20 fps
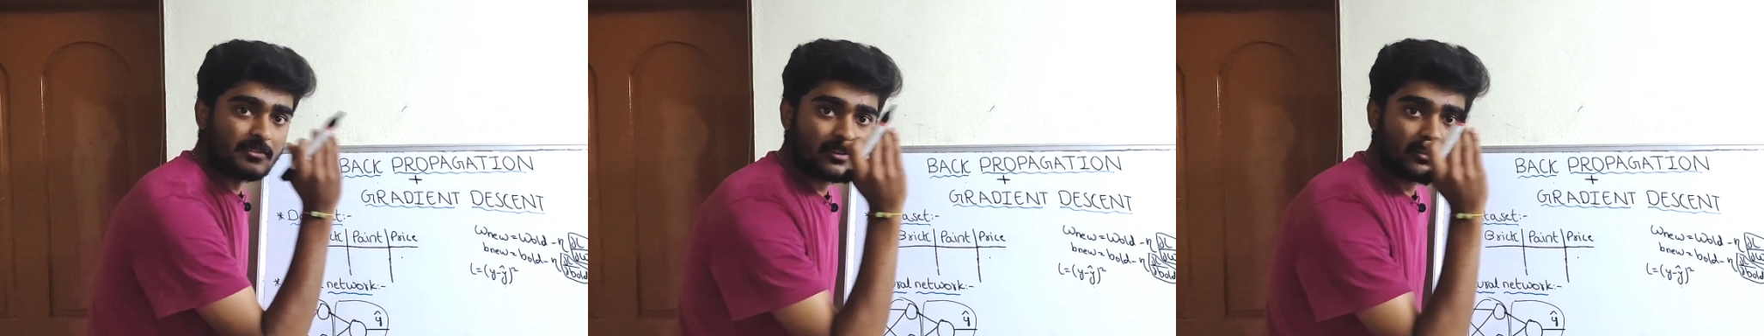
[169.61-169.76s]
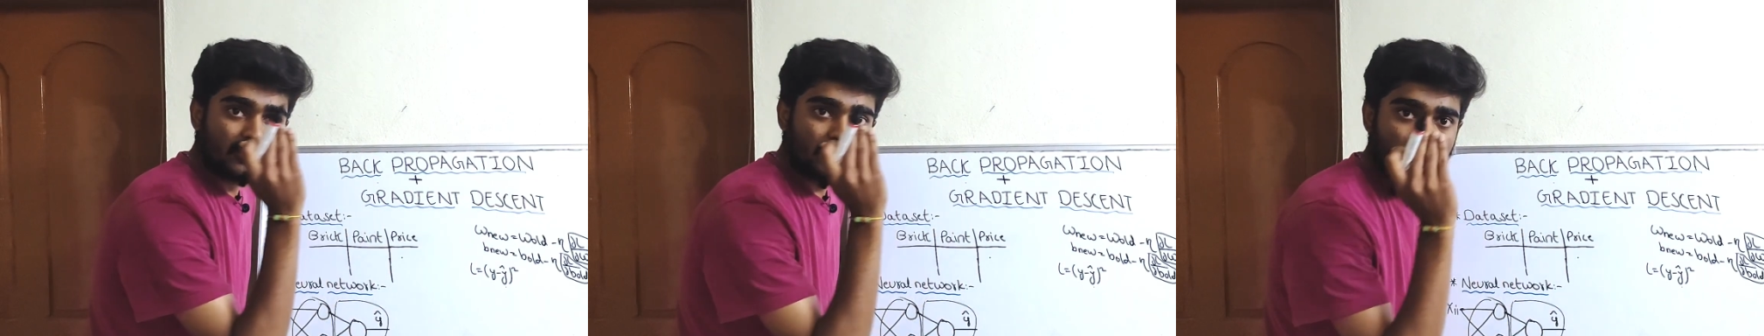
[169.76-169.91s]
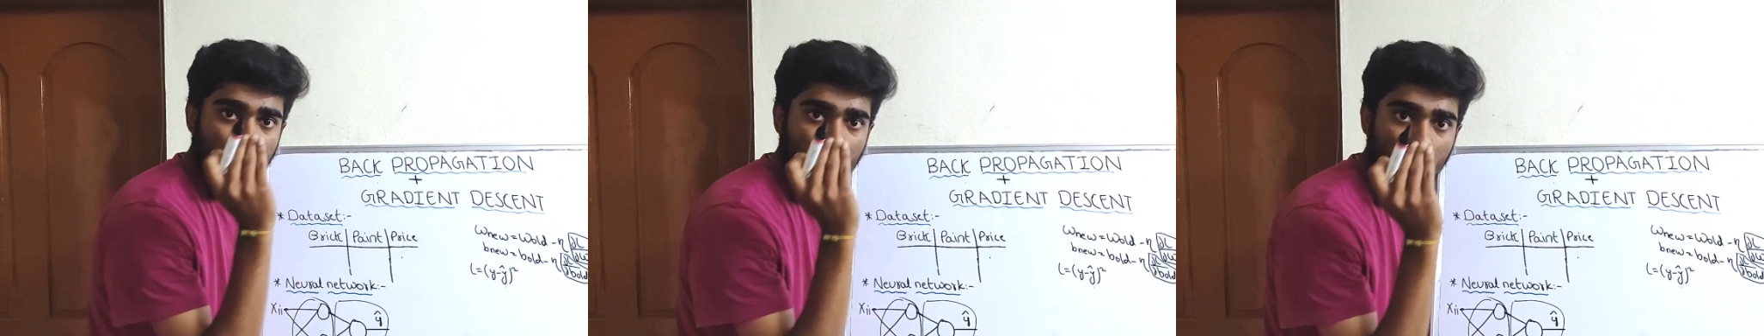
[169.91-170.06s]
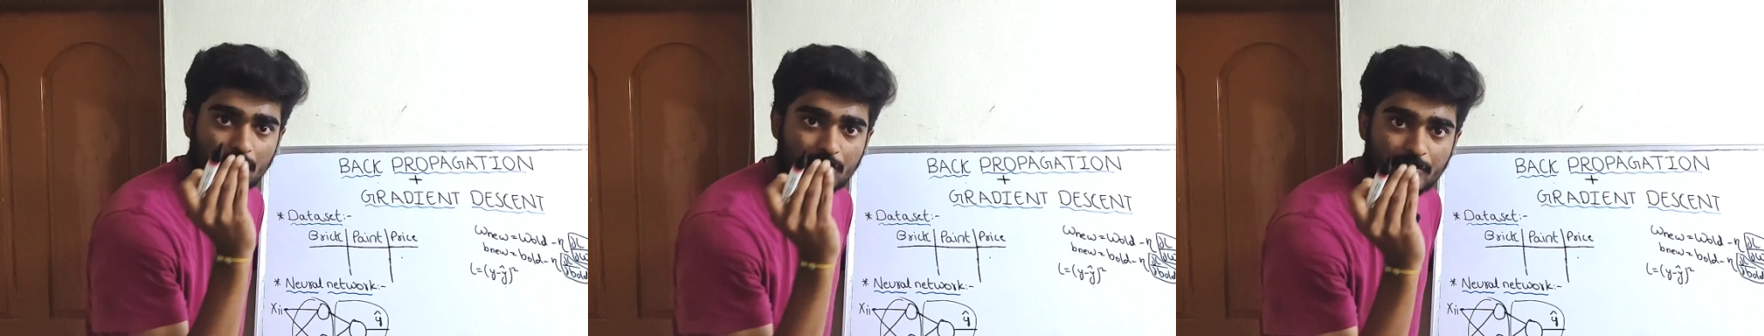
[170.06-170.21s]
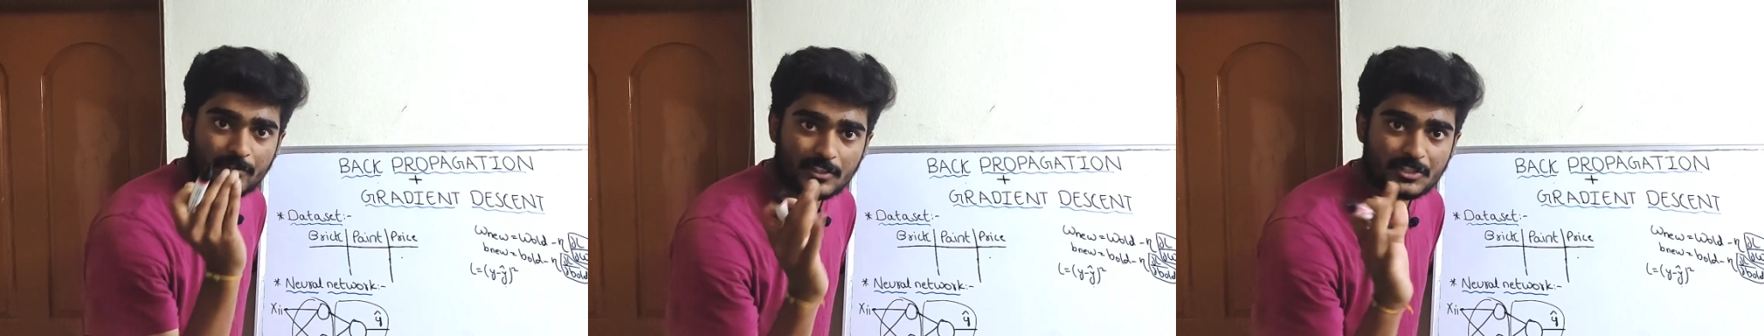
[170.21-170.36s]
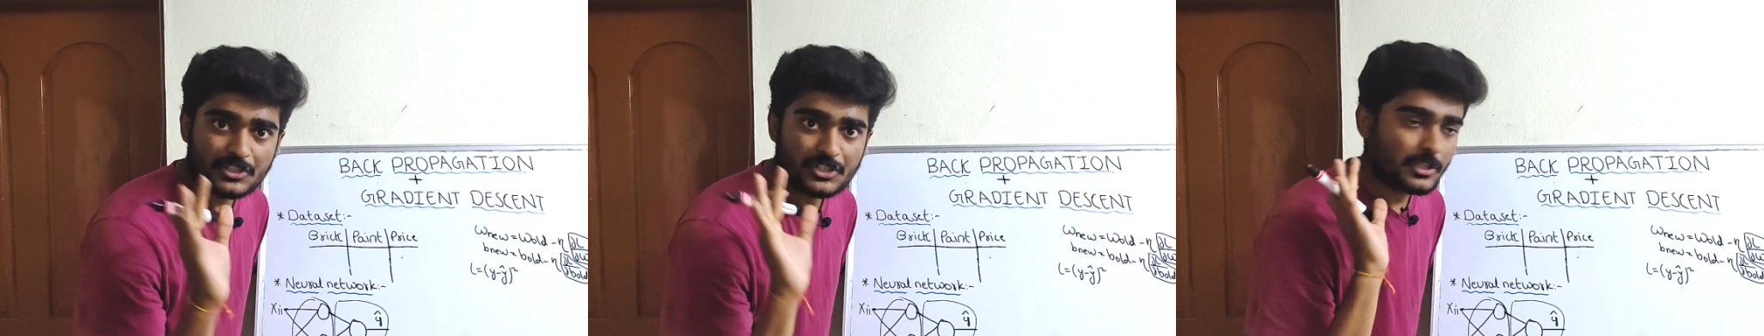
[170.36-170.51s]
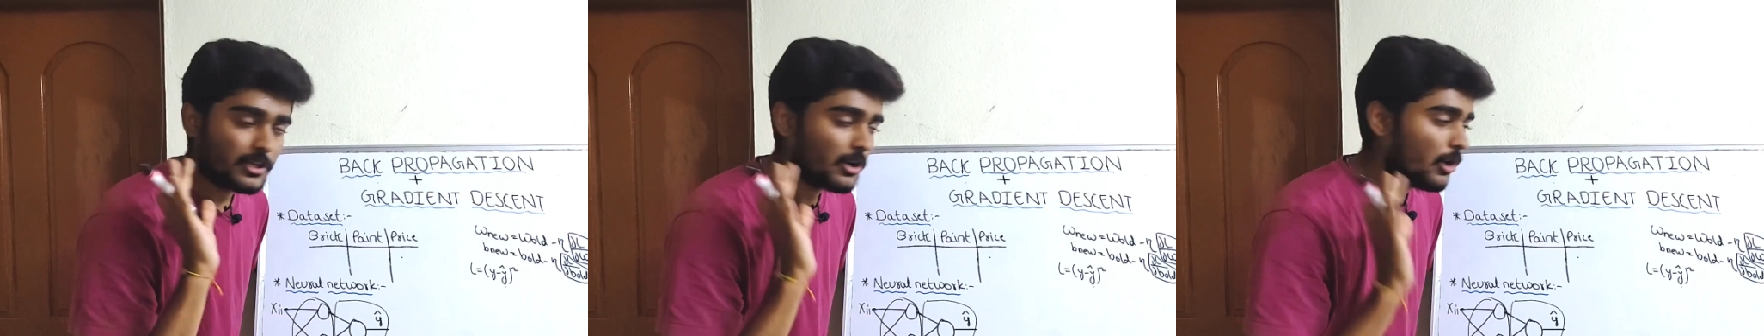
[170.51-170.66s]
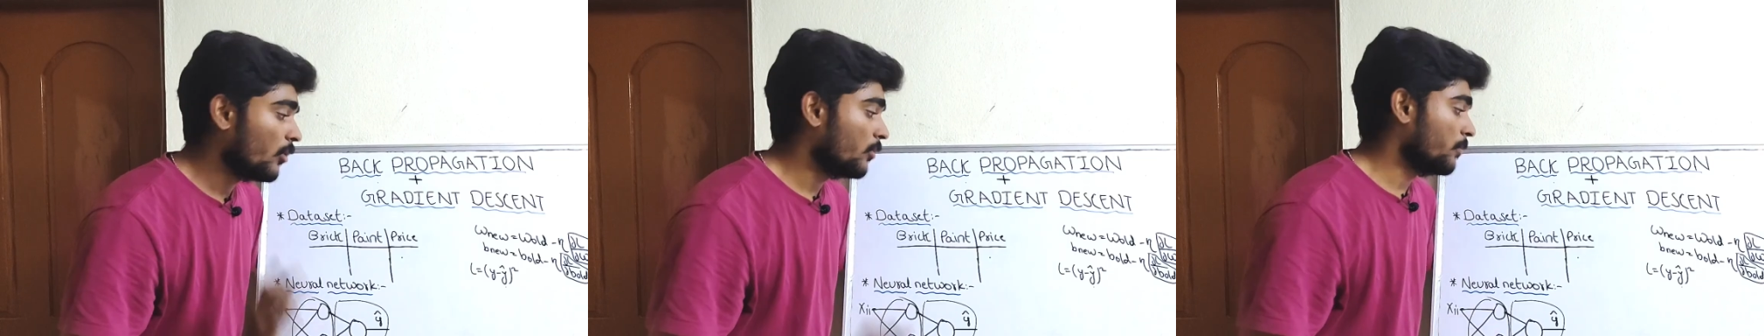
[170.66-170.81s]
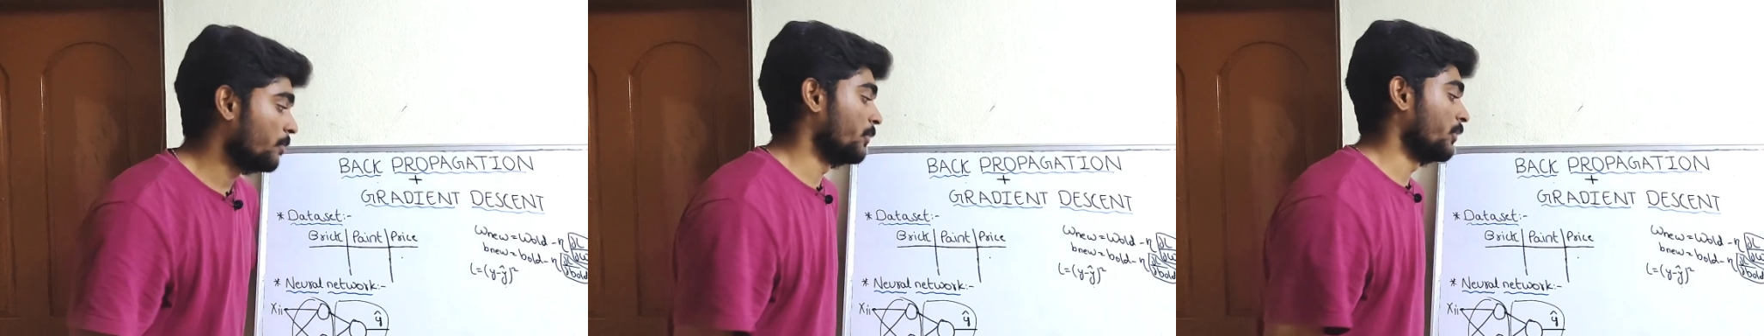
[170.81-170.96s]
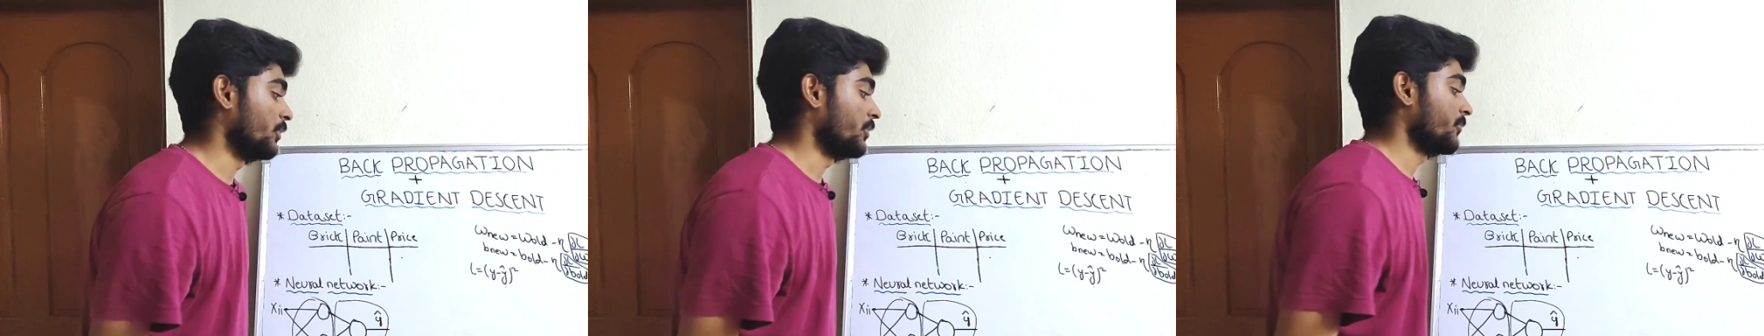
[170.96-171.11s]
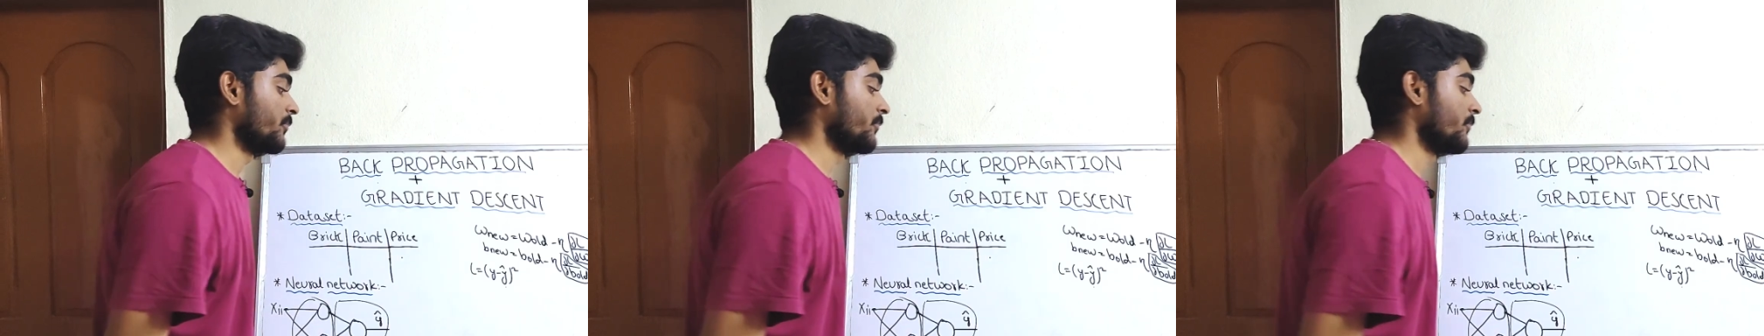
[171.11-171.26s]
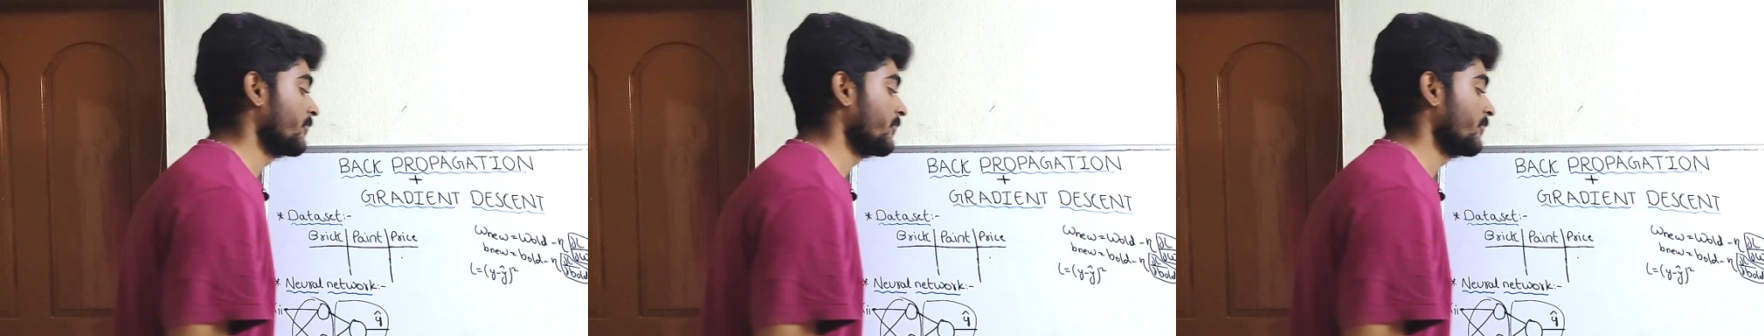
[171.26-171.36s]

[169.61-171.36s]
this loss function output.